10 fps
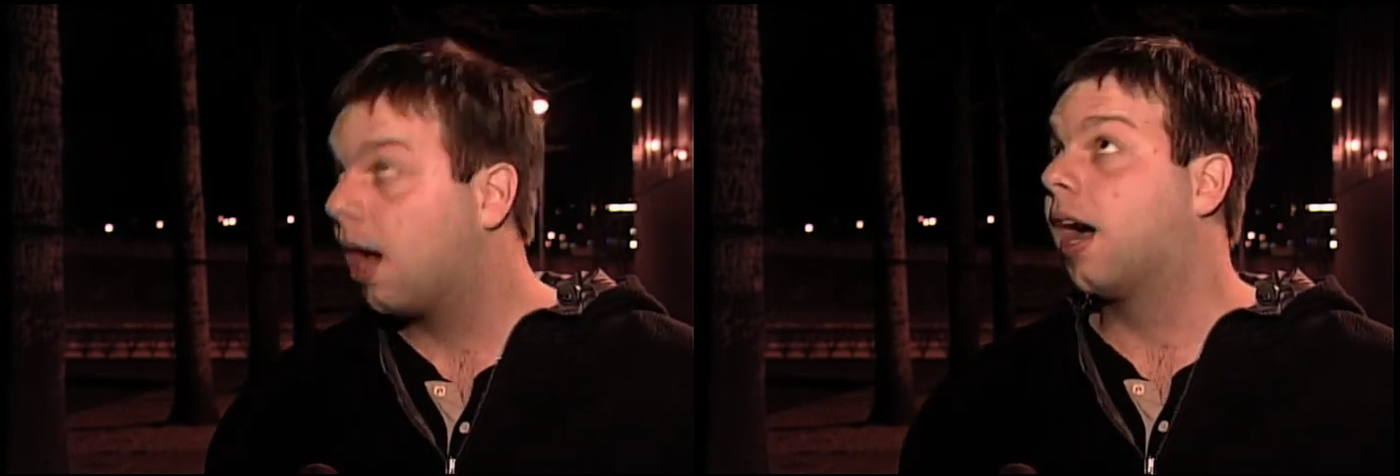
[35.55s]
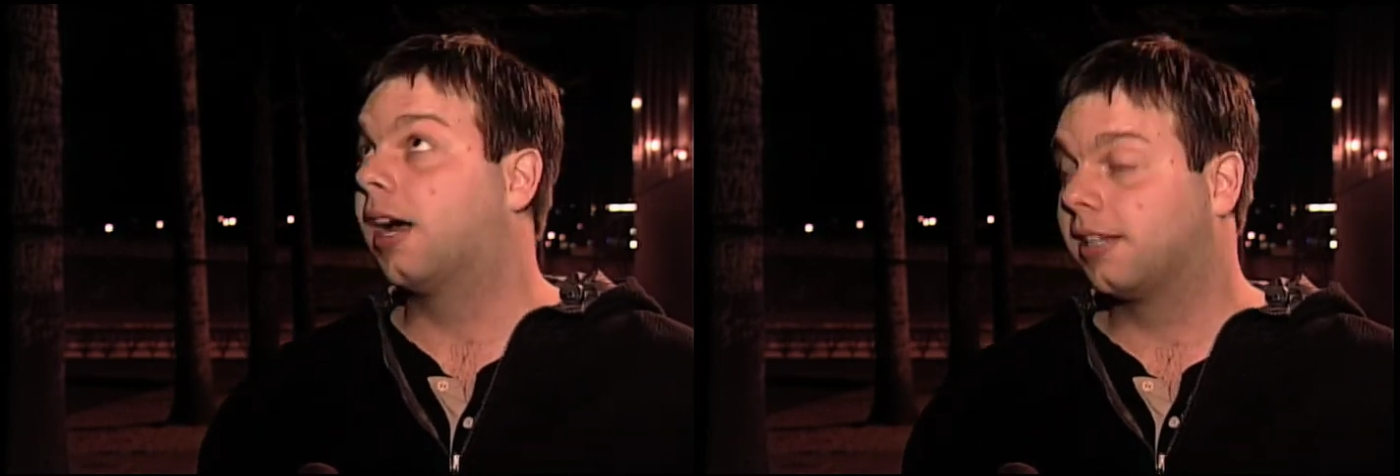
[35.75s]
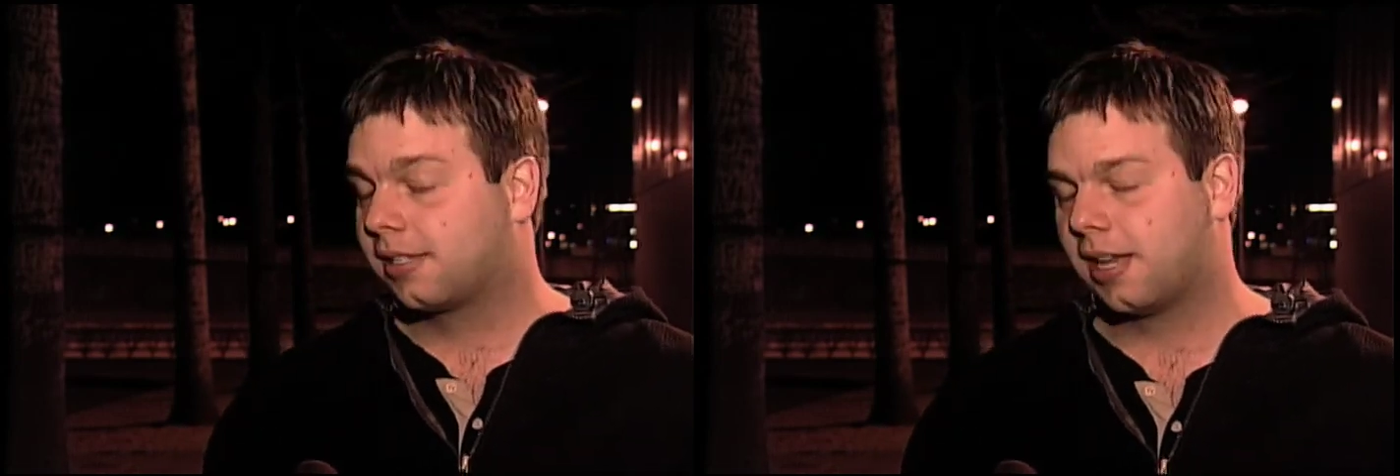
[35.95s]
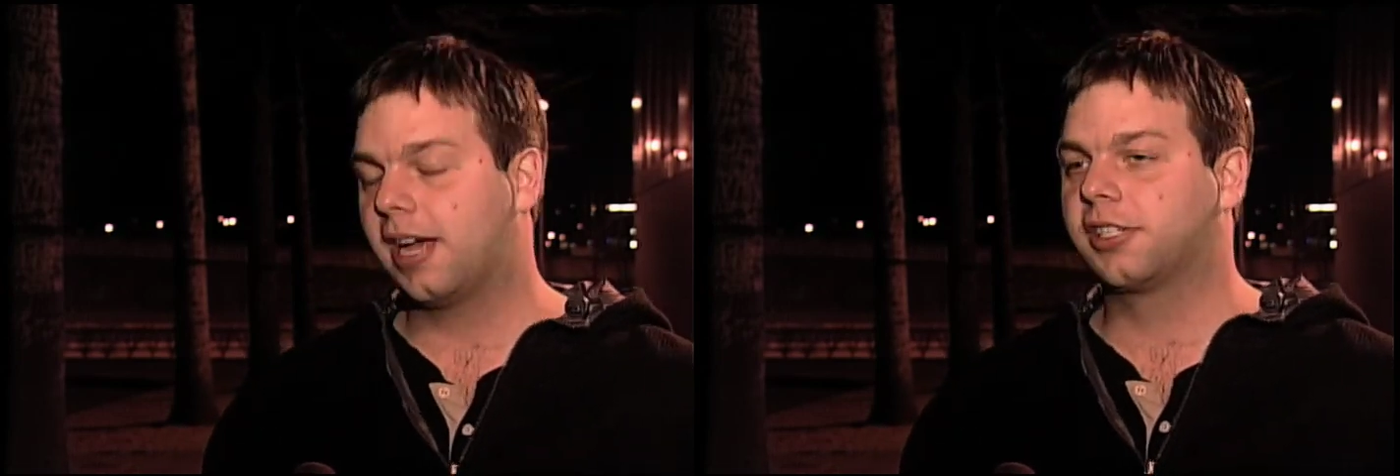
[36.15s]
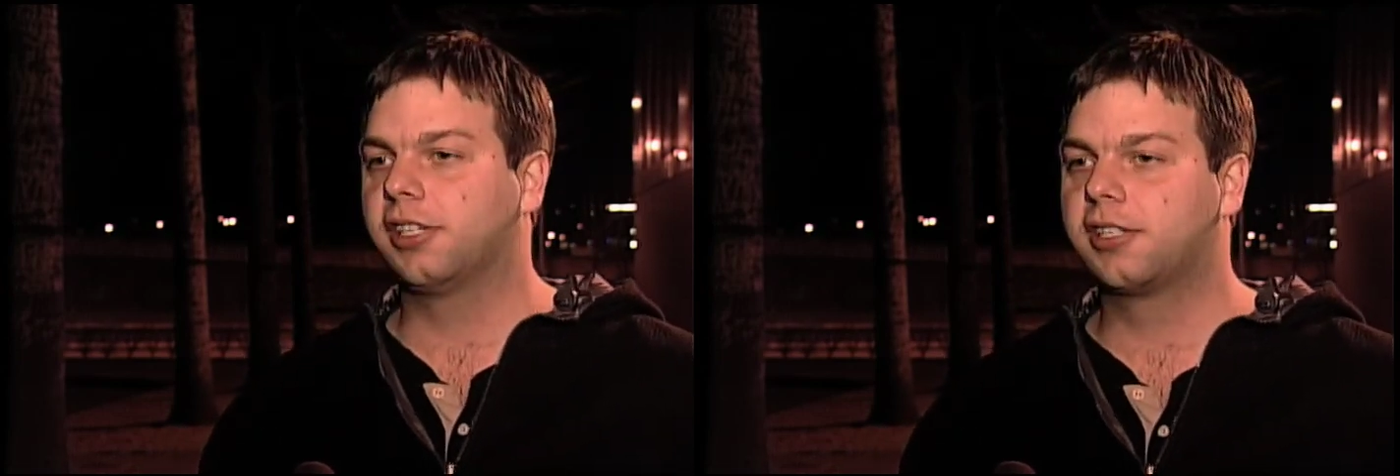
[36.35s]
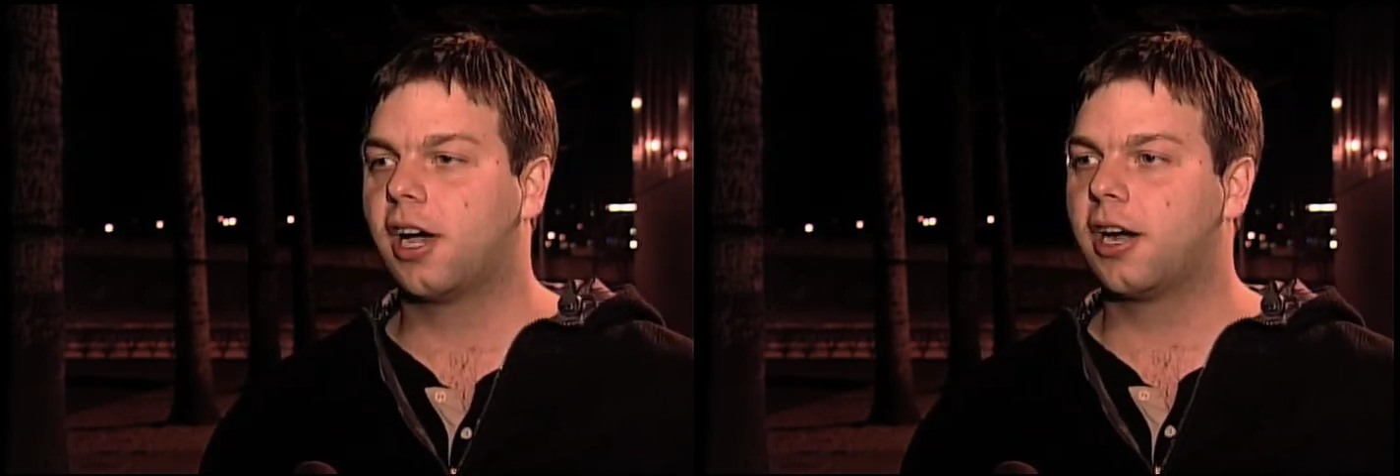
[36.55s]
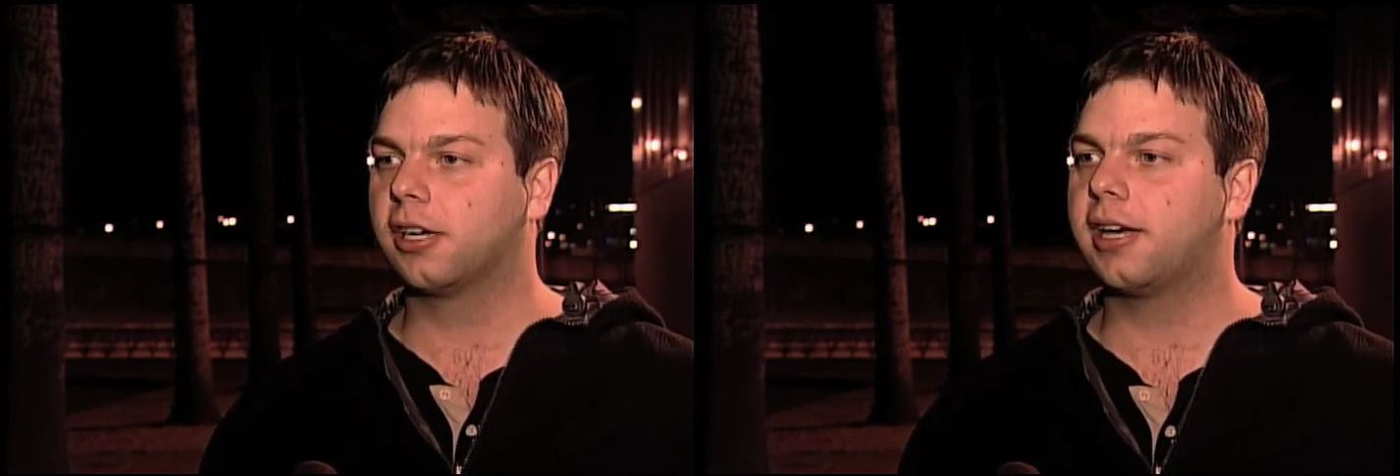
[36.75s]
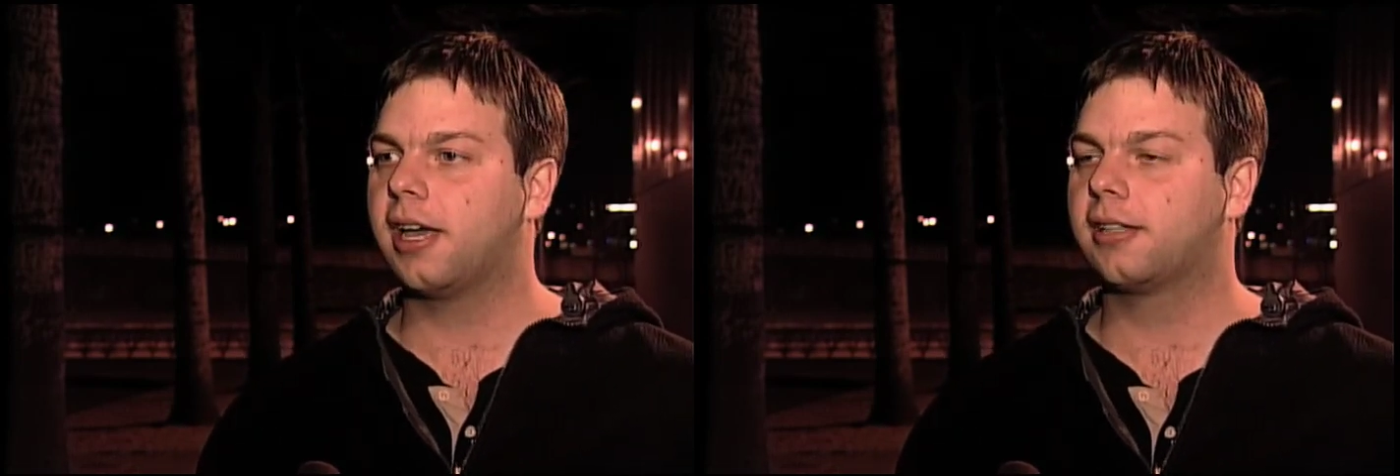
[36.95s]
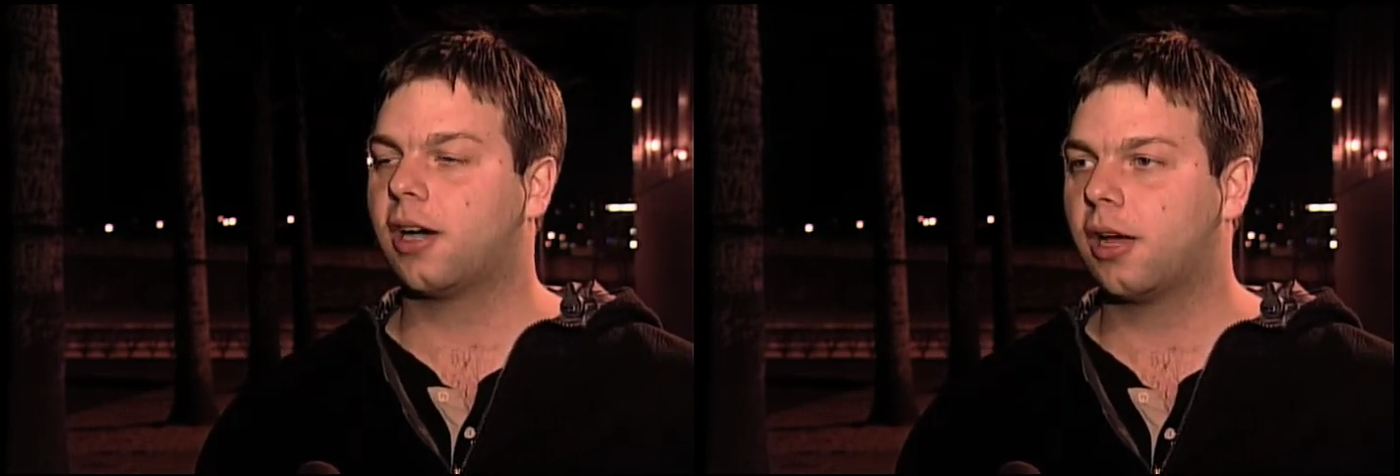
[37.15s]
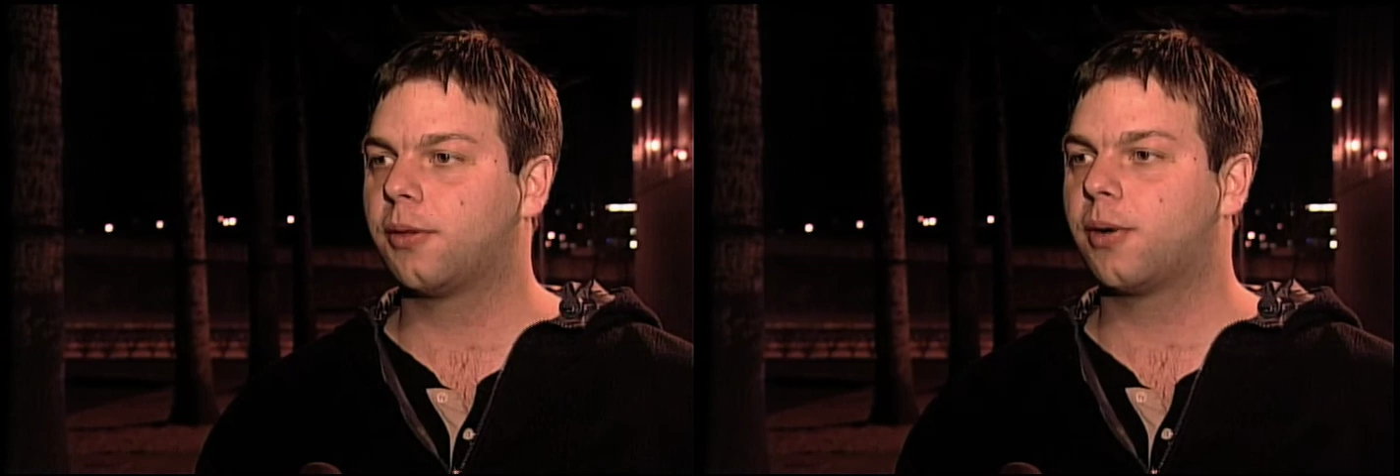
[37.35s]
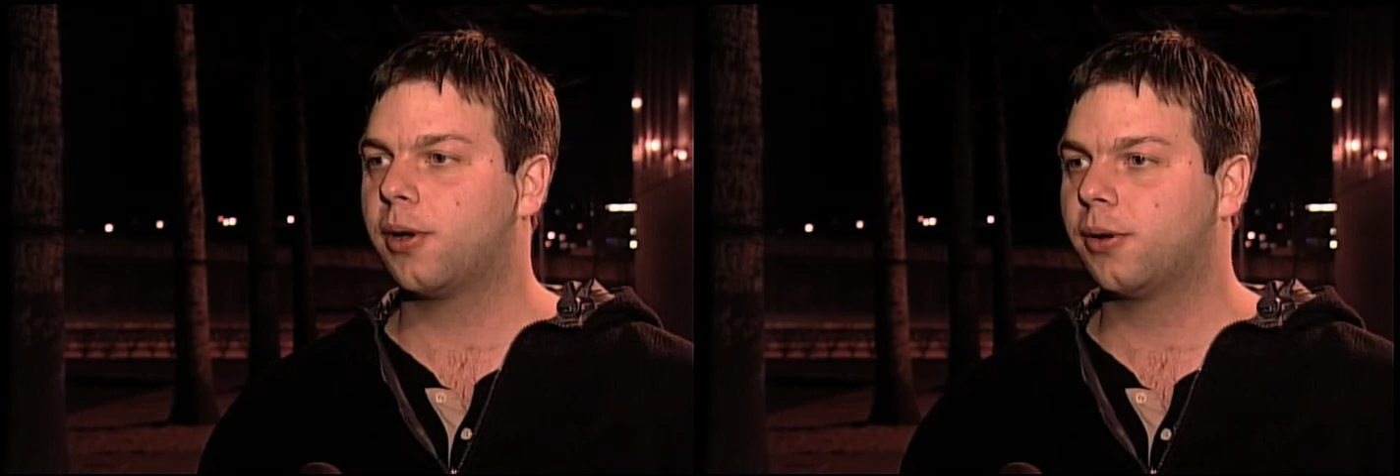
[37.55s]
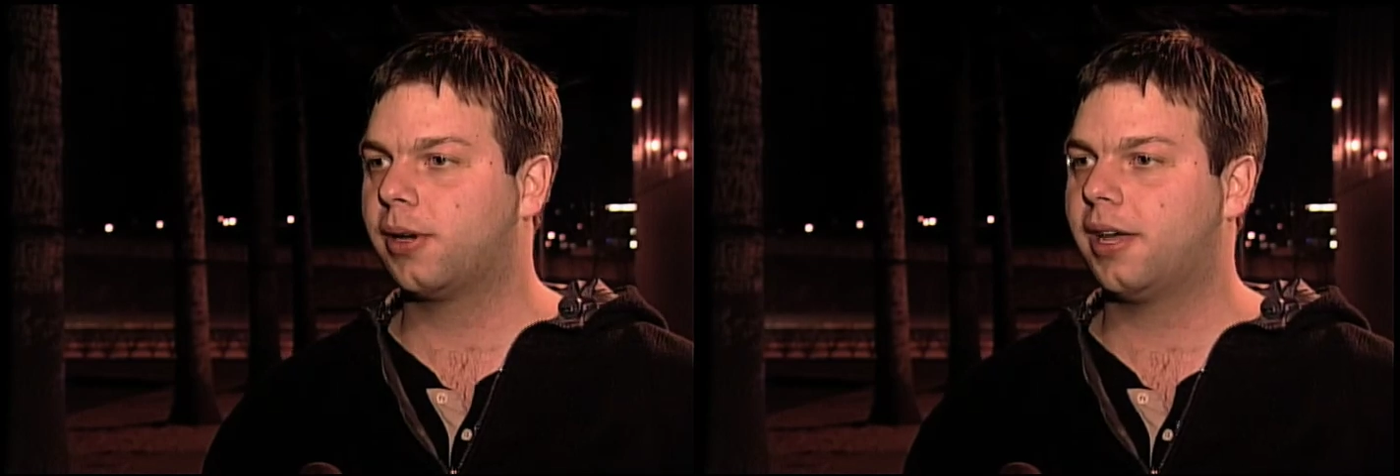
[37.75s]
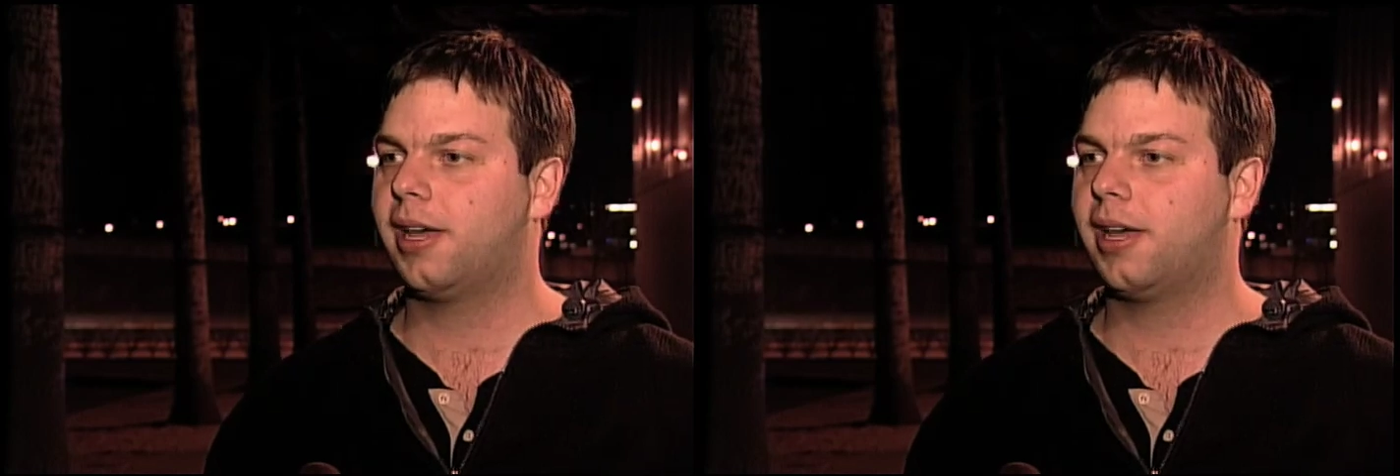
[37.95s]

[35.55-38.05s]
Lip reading: I actually saw her land on the road,